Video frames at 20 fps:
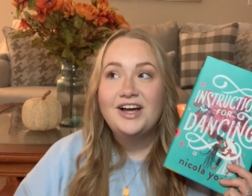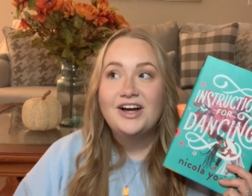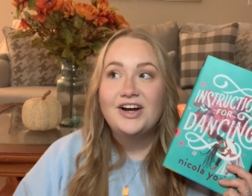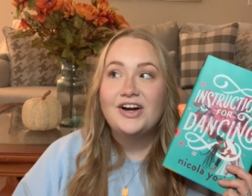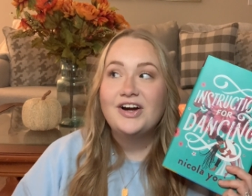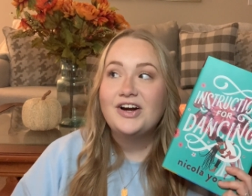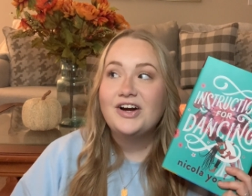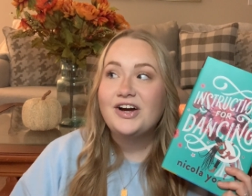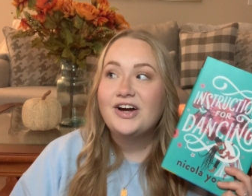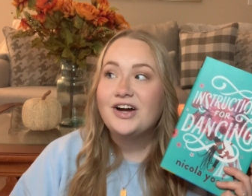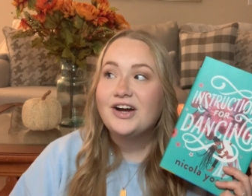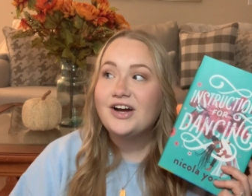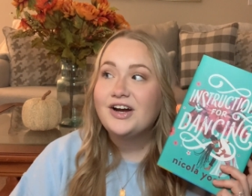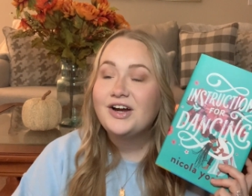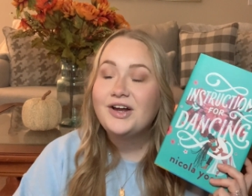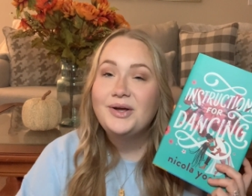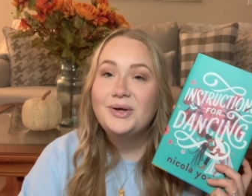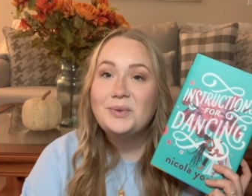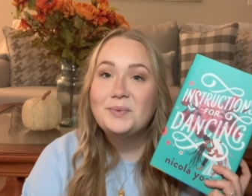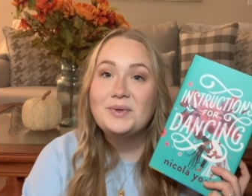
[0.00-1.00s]
her
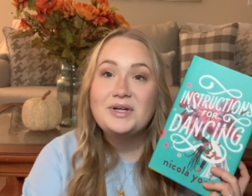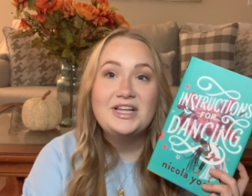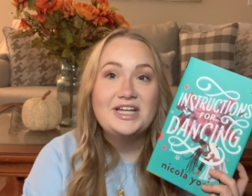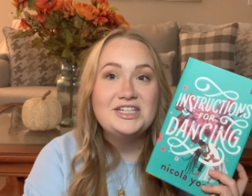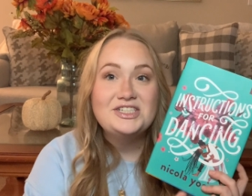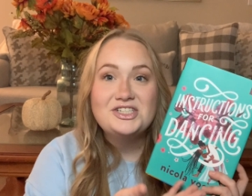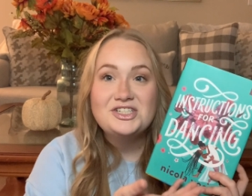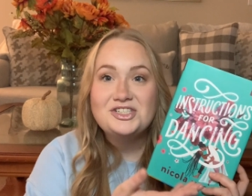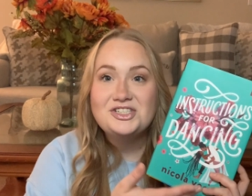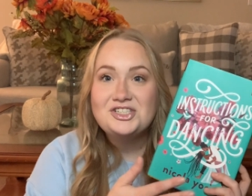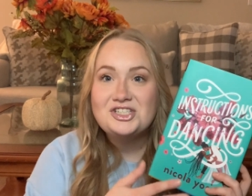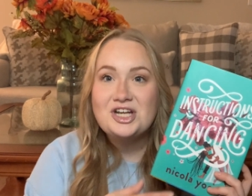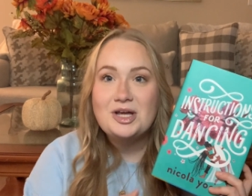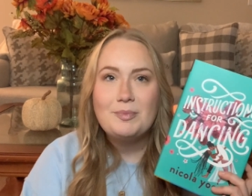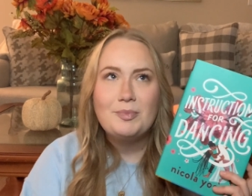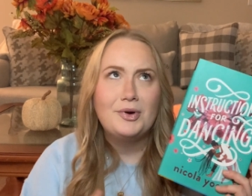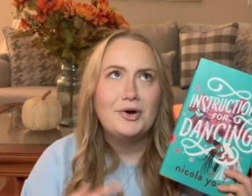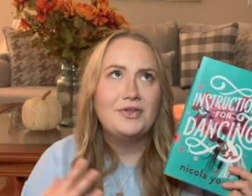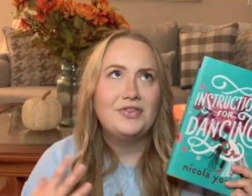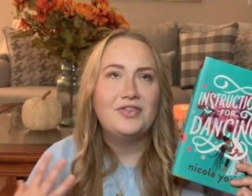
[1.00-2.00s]
relationship,
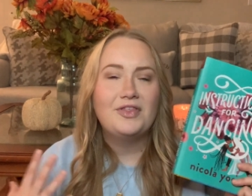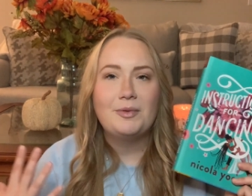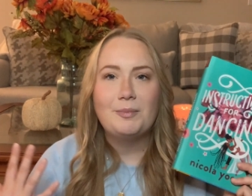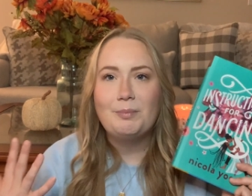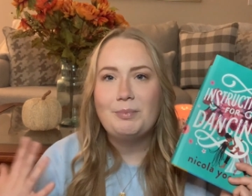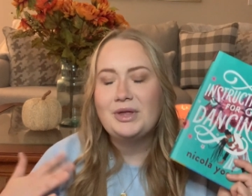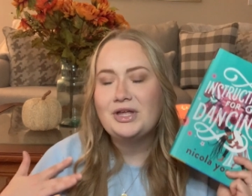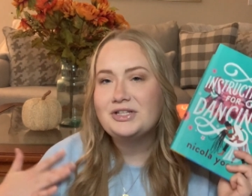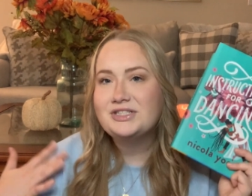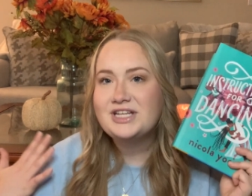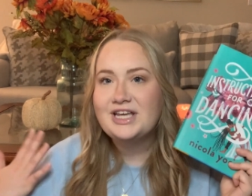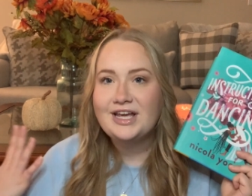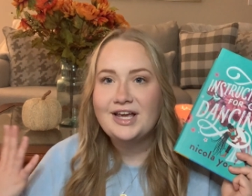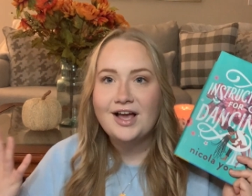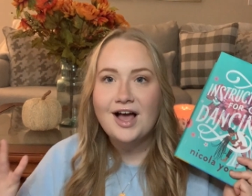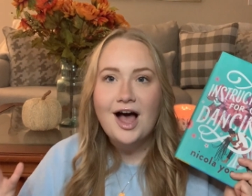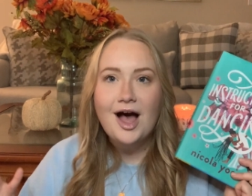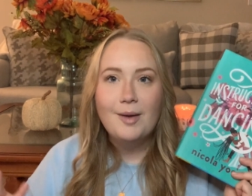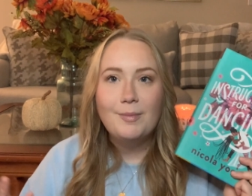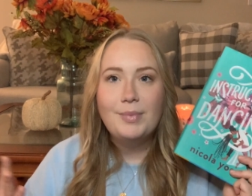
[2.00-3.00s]
or the building
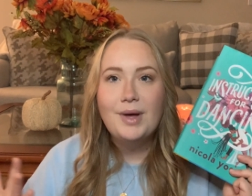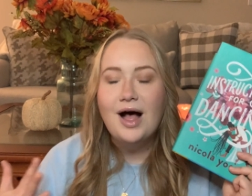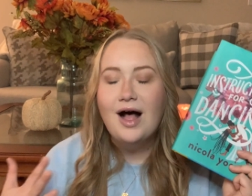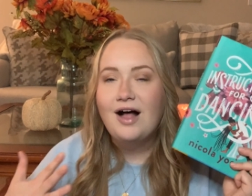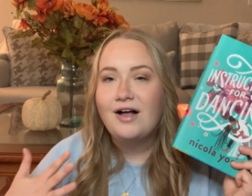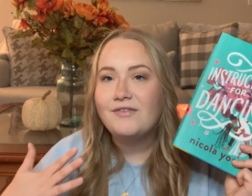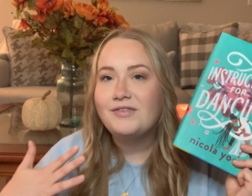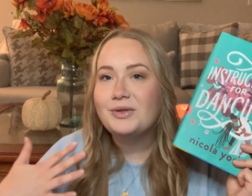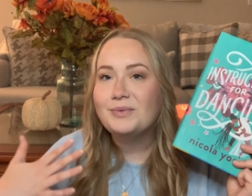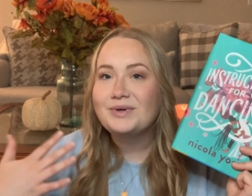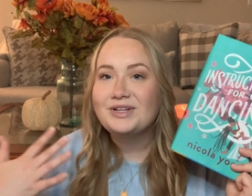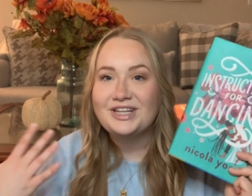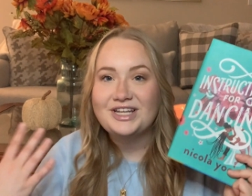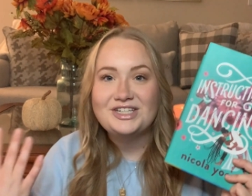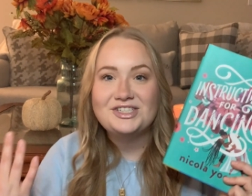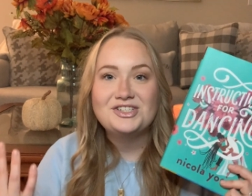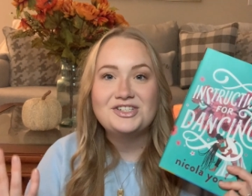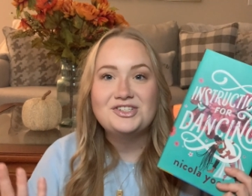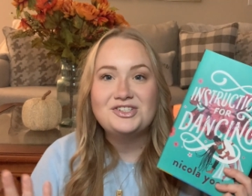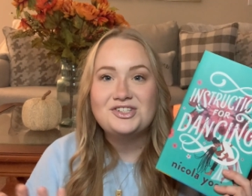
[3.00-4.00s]
up of the
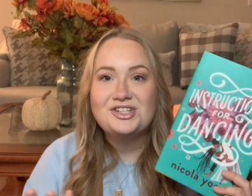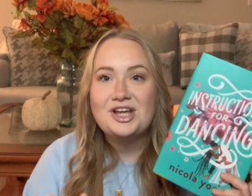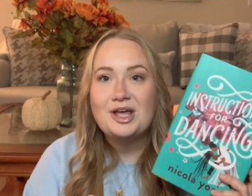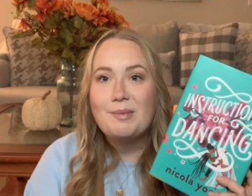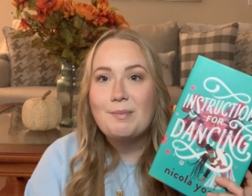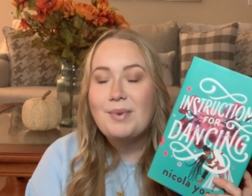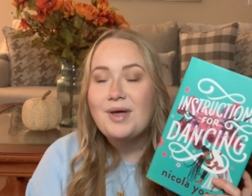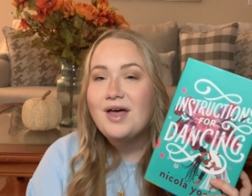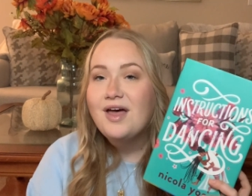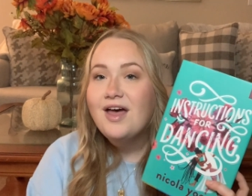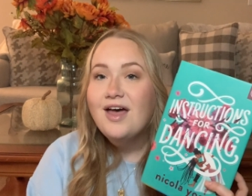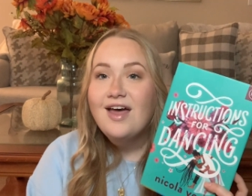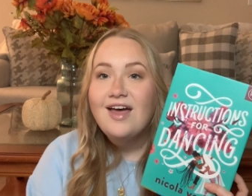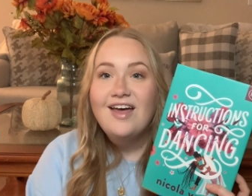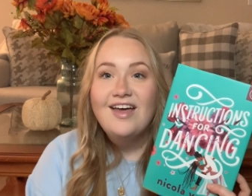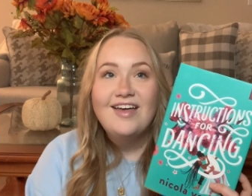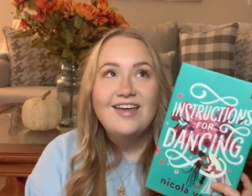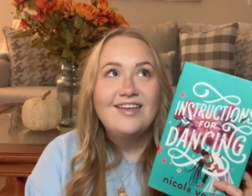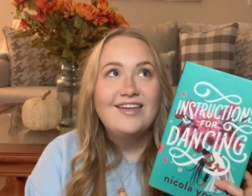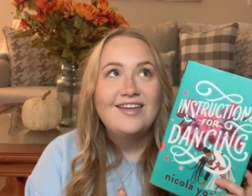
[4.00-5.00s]
relationship
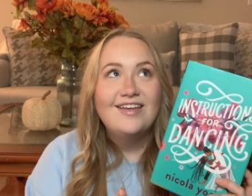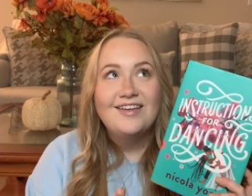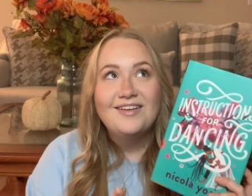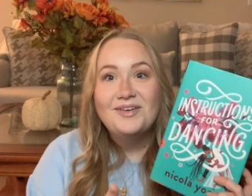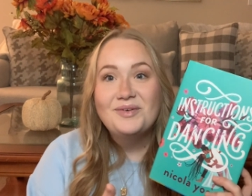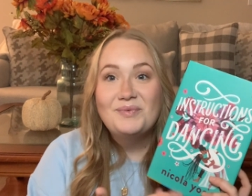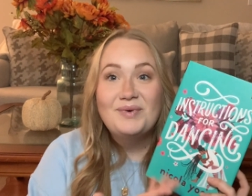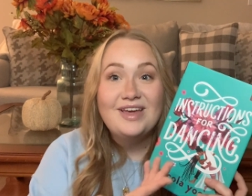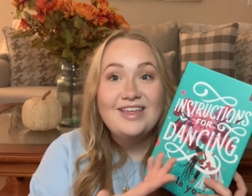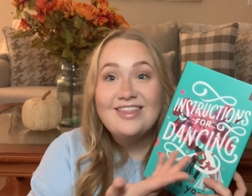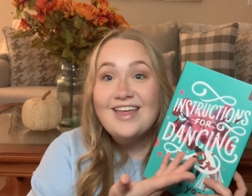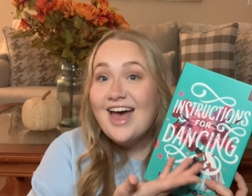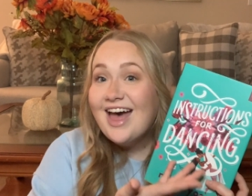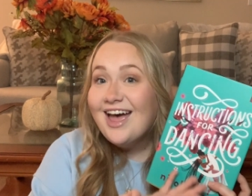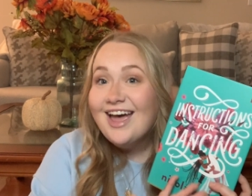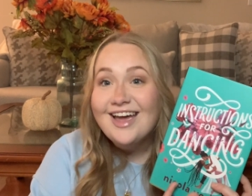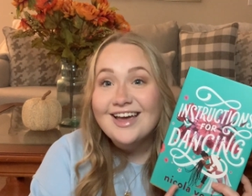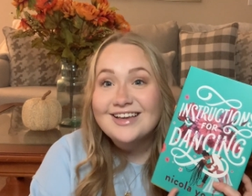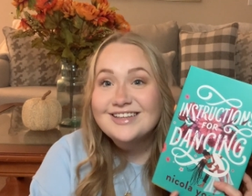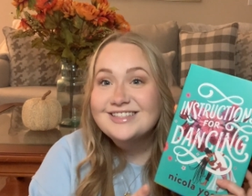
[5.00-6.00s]
with
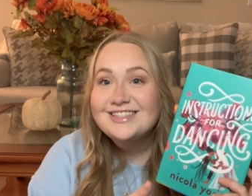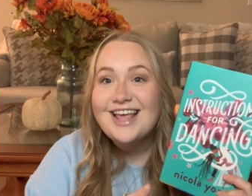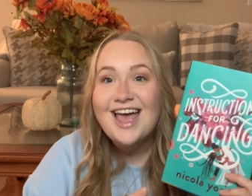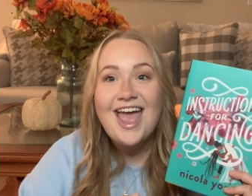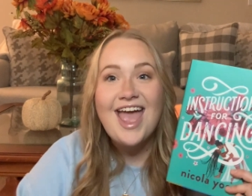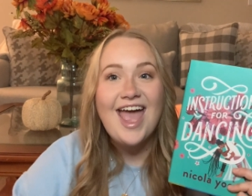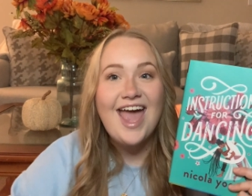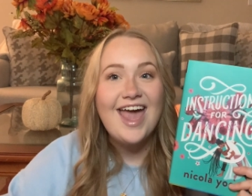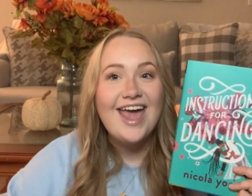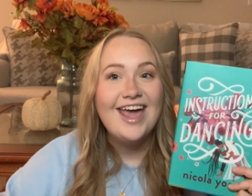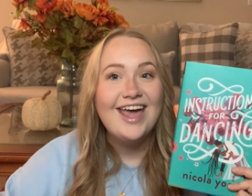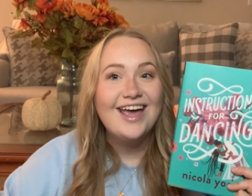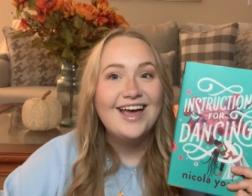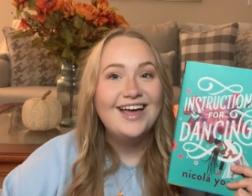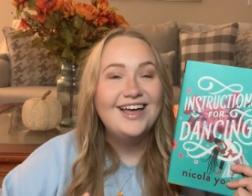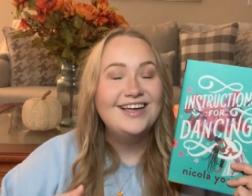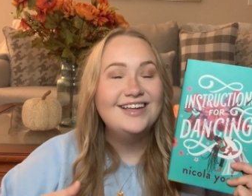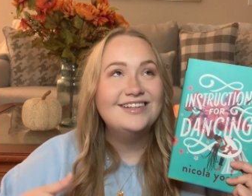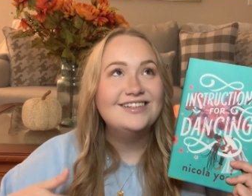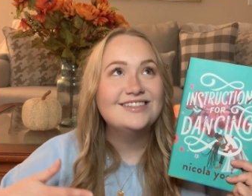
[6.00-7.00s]
X,
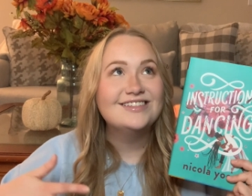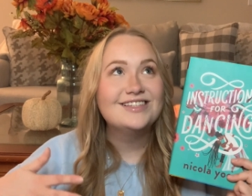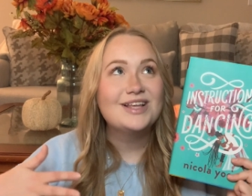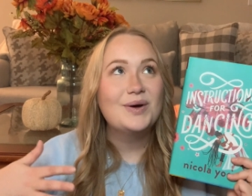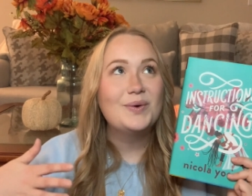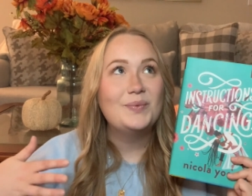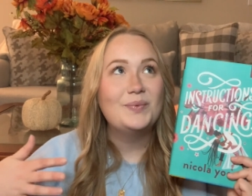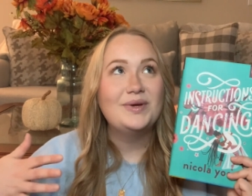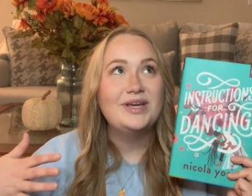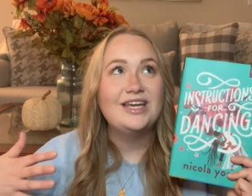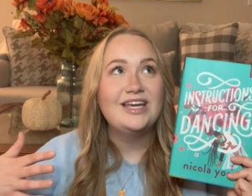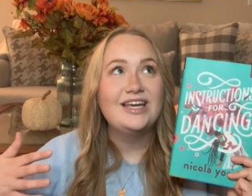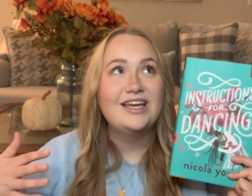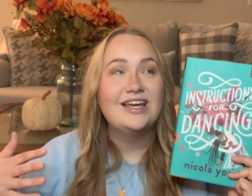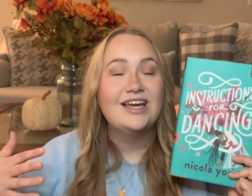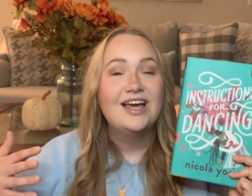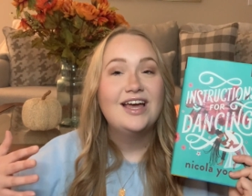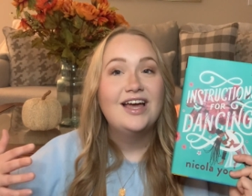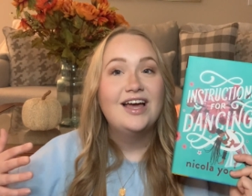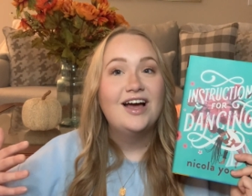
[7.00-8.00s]
and
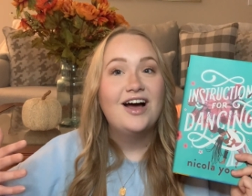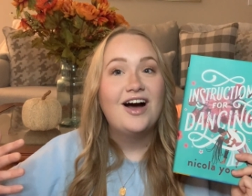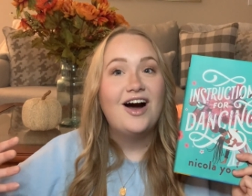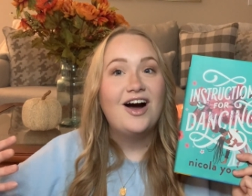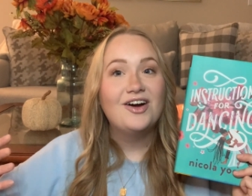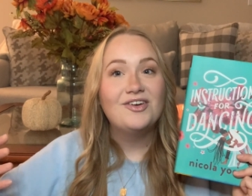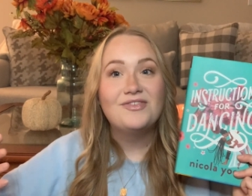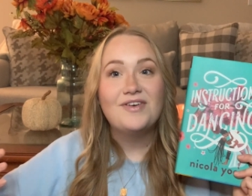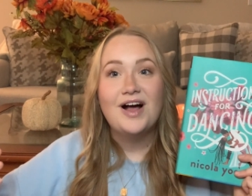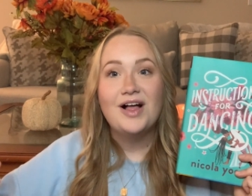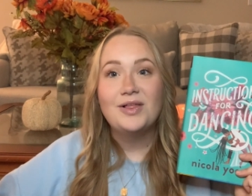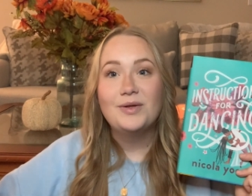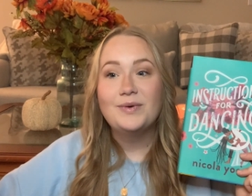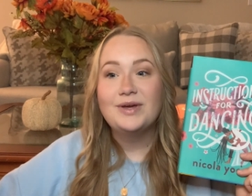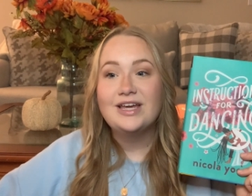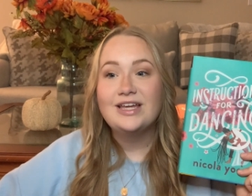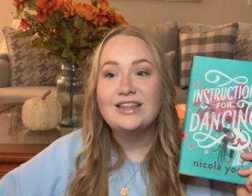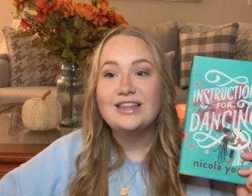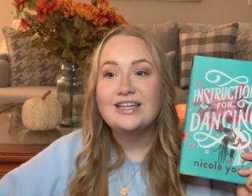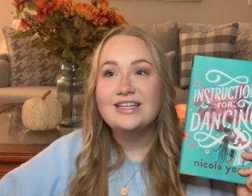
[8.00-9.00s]
we are
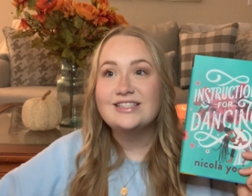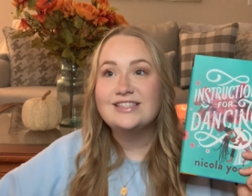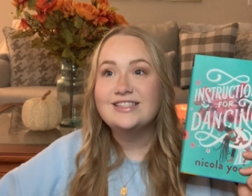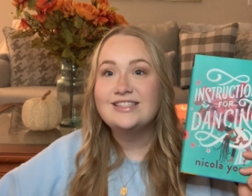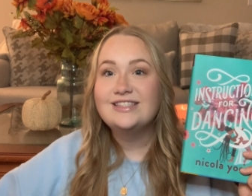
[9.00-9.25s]
following this